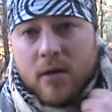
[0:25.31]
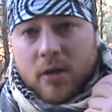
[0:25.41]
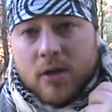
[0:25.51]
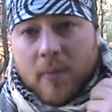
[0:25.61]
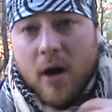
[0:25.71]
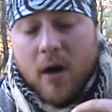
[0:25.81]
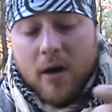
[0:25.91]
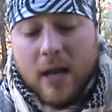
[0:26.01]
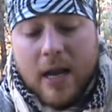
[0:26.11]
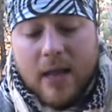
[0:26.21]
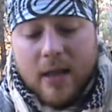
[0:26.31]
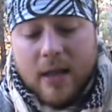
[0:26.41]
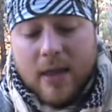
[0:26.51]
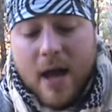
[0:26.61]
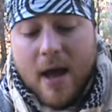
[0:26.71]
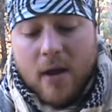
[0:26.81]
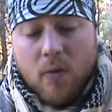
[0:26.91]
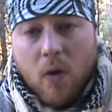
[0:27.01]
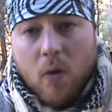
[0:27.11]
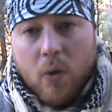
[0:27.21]
or smog, anything like that,
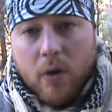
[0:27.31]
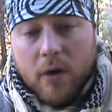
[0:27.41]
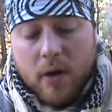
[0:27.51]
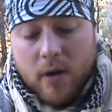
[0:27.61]
it'll all work.